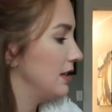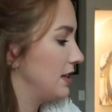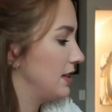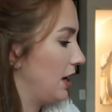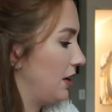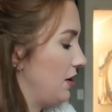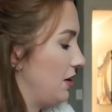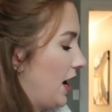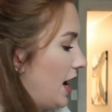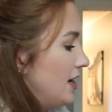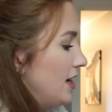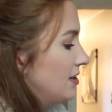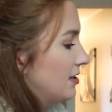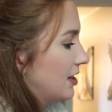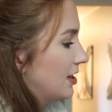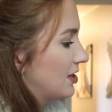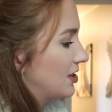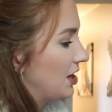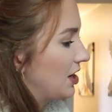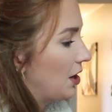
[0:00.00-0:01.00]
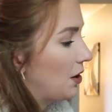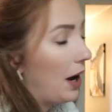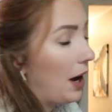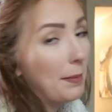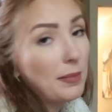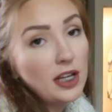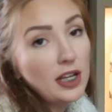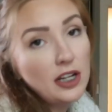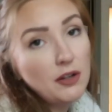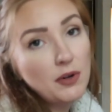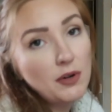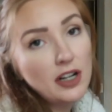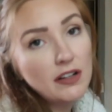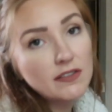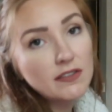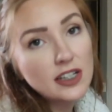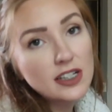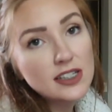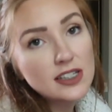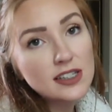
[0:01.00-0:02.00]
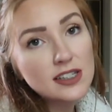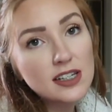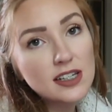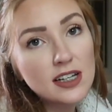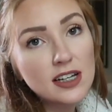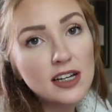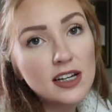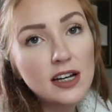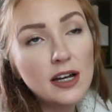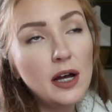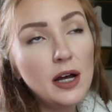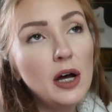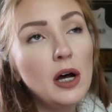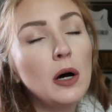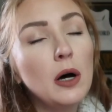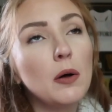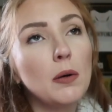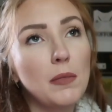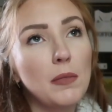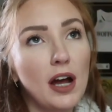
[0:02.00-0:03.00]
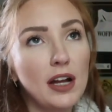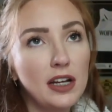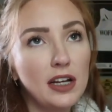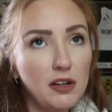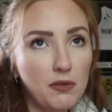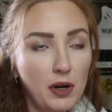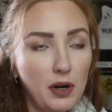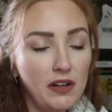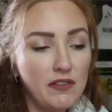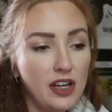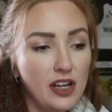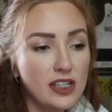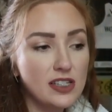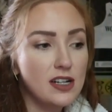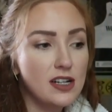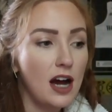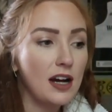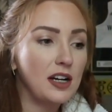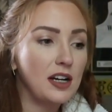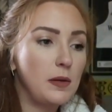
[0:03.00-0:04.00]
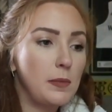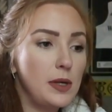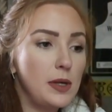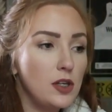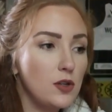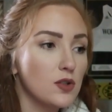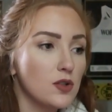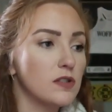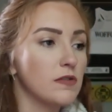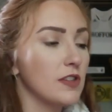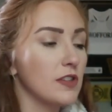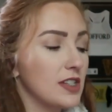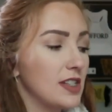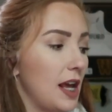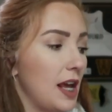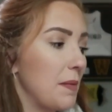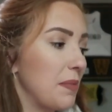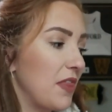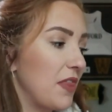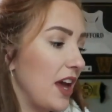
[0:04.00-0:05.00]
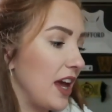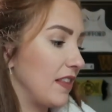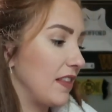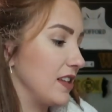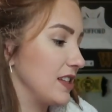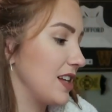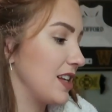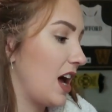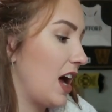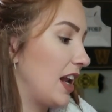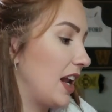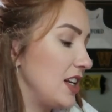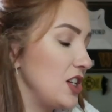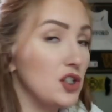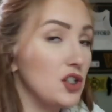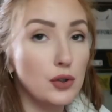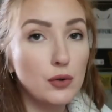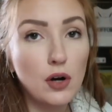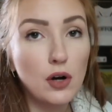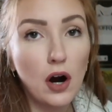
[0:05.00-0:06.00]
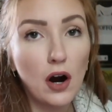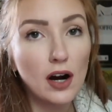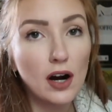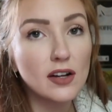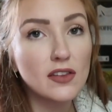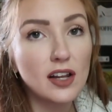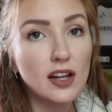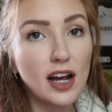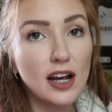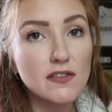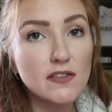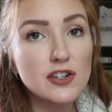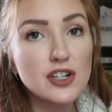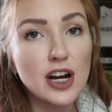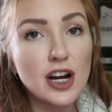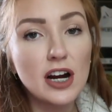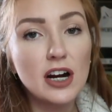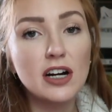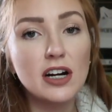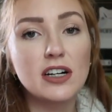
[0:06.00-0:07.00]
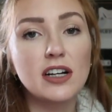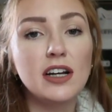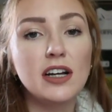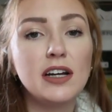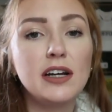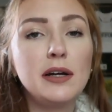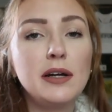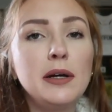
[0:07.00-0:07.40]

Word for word: tell you guys, so I'm getting rid of this. Well, I'm not getting rid of it. It's not going to be used for the same thing. This honeydew cart that I've shared